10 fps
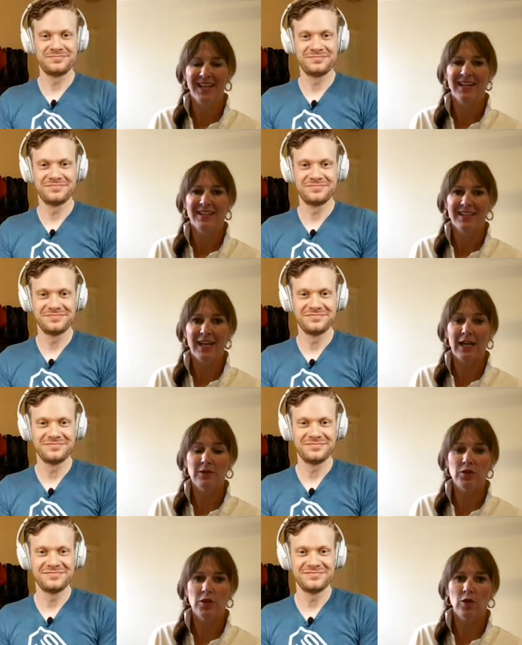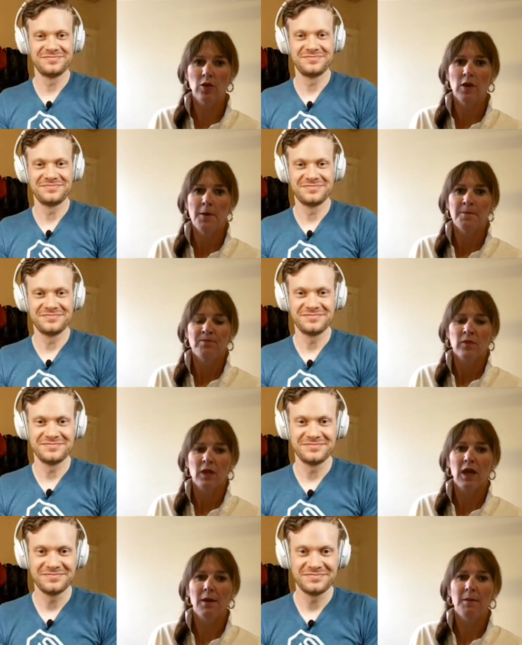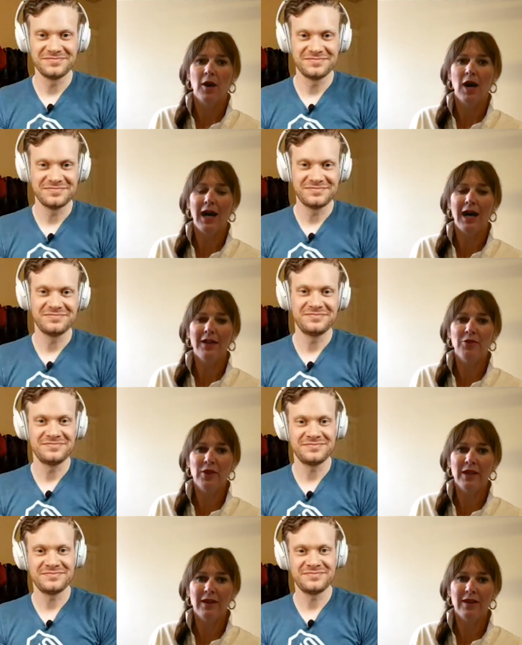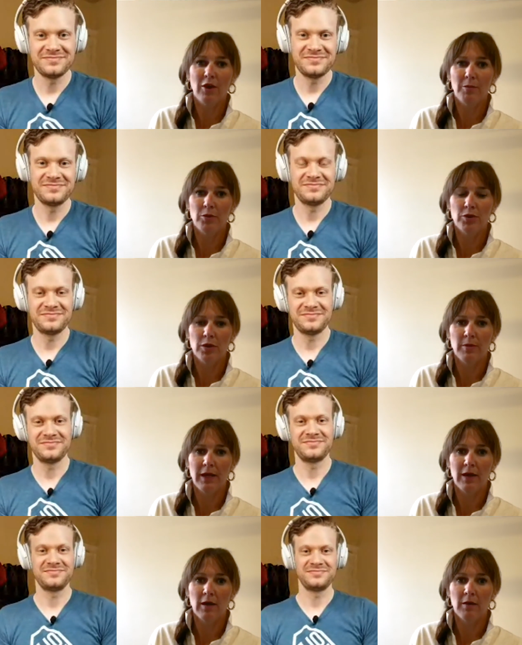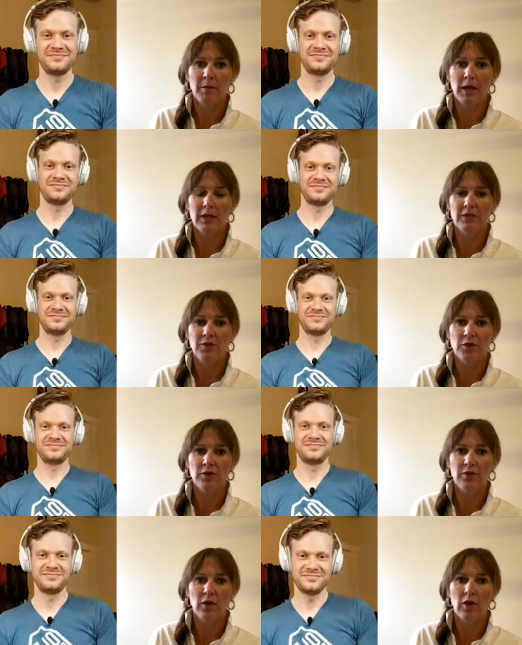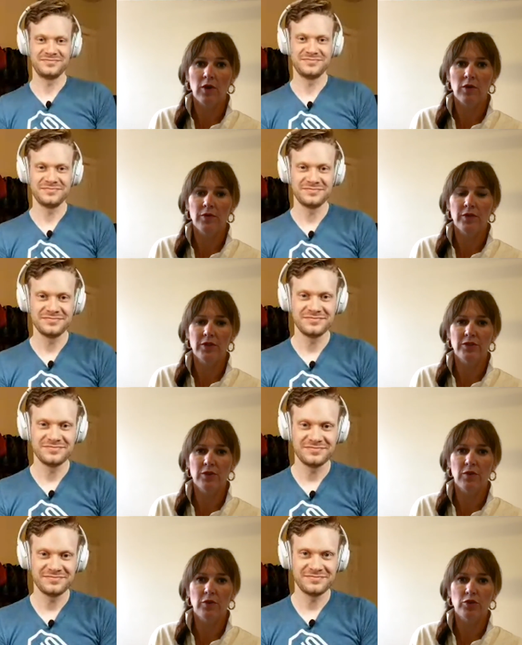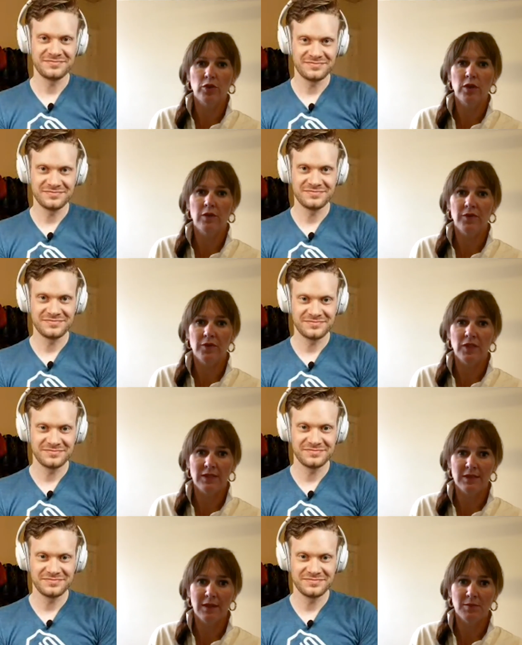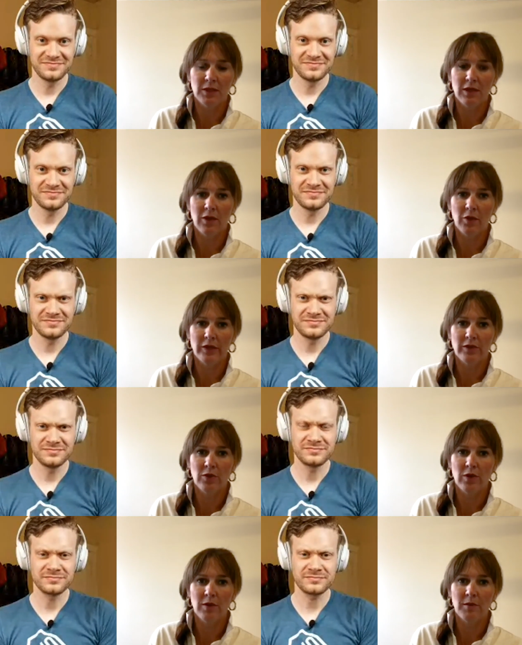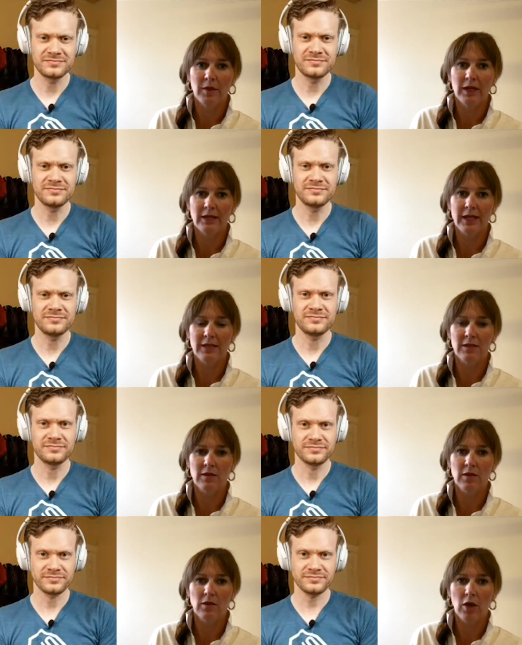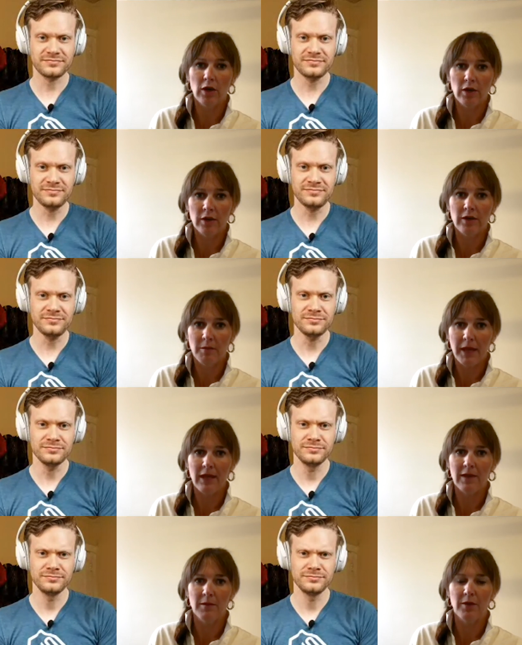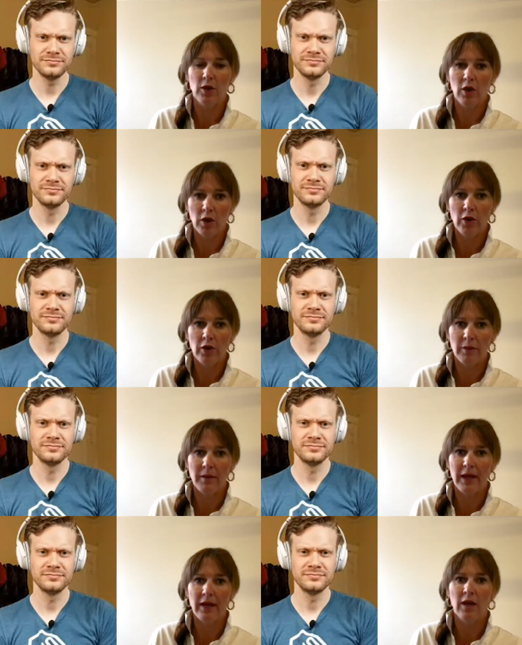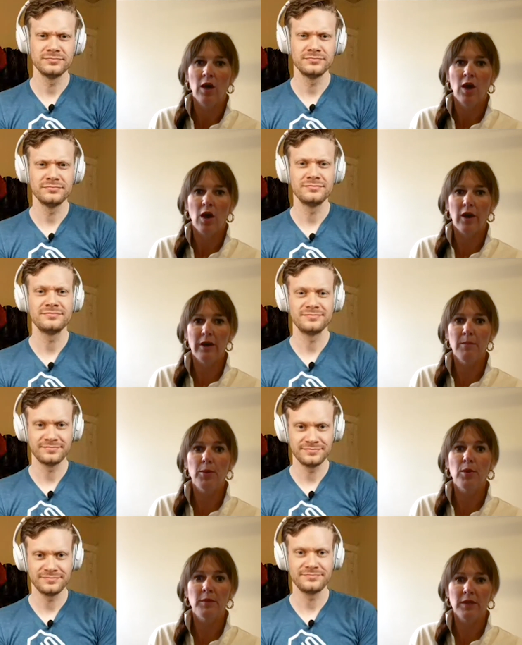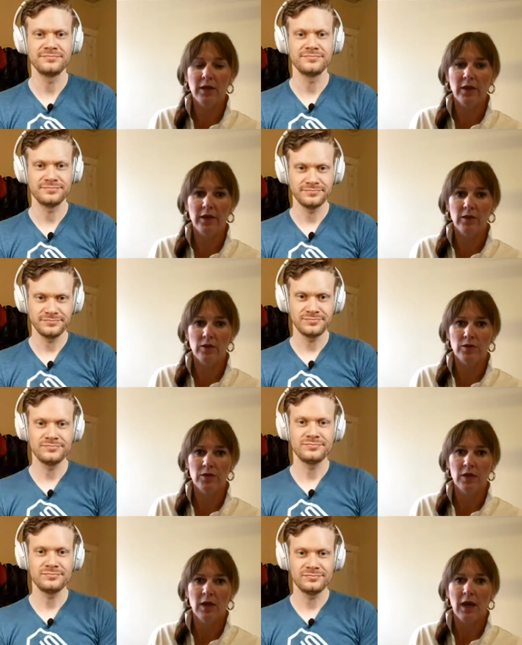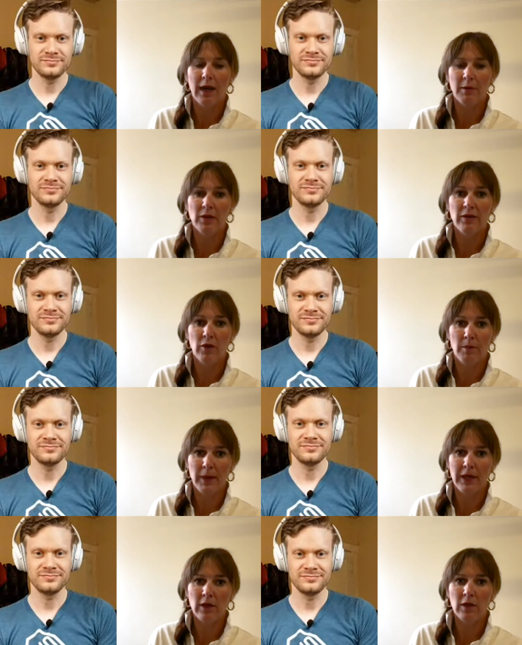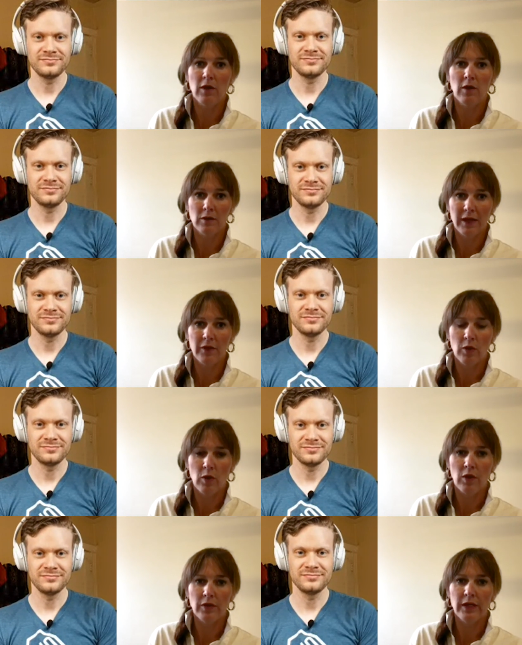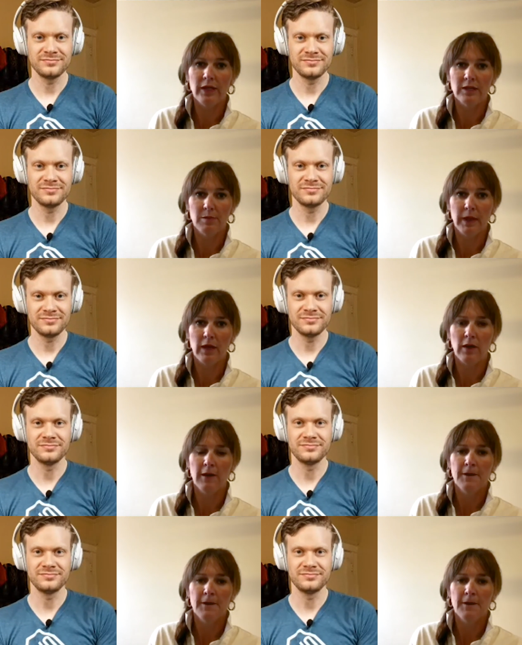Speaker 1: Yeah. So um, I think our boots are better because, first of all, there's over 250 steps that go into them. It takes longer to make them, they're harder to make. Our input materials, I believe, are better. Our leather quality is better.